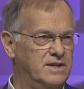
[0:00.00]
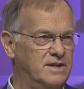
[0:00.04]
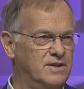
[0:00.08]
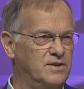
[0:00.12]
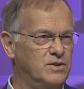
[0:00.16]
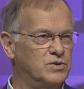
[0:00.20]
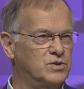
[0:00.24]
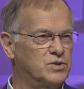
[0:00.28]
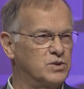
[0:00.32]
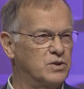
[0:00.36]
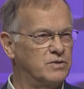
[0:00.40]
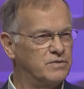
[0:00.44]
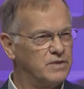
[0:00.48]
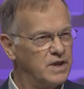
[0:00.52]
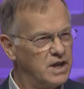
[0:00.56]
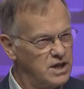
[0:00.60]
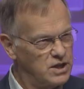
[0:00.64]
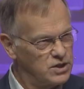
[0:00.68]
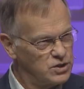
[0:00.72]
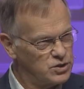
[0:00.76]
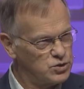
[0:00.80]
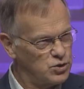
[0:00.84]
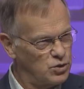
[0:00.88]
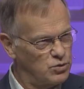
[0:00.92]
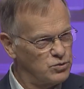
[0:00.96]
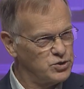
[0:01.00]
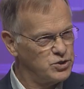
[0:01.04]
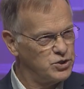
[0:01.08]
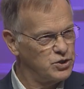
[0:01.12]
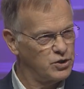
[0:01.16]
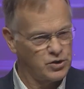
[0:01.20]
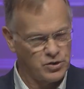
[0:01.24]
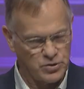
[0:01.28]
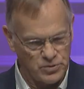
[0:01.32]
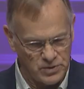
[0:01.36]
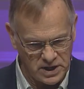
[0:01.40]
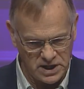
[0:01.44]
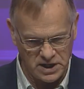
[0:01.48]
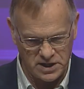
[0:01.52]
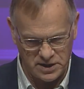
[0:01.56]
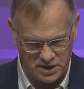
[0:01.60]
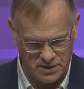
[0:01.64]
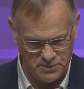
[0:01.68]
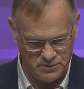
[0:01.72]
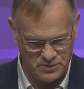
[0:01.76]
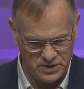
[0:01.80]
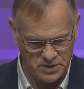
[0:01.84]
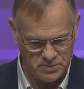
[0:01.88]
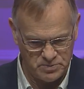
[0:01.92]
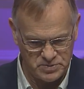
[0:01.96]
You sort of chose your
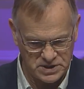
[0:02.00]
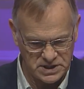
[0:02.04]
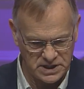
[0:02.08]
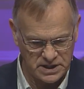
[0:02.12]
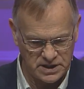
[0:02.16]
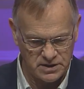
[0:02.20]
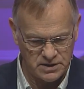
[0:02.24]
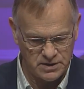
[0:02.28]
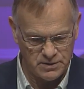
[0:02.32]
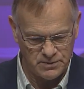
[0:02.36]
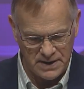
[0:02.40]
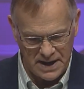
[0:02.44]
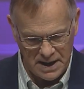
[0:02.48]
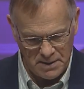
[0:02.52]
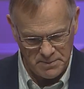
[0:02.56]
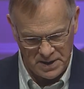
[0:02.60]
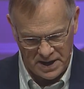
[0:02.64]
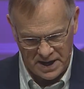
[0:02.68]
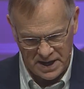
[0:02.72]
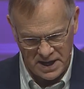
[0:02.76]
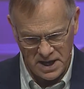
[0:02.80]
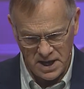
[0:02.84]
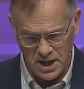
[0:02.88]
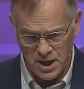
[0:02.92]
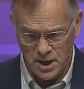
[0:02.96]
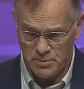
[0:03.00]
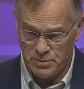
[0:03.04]
curriculum with a particular rabbi.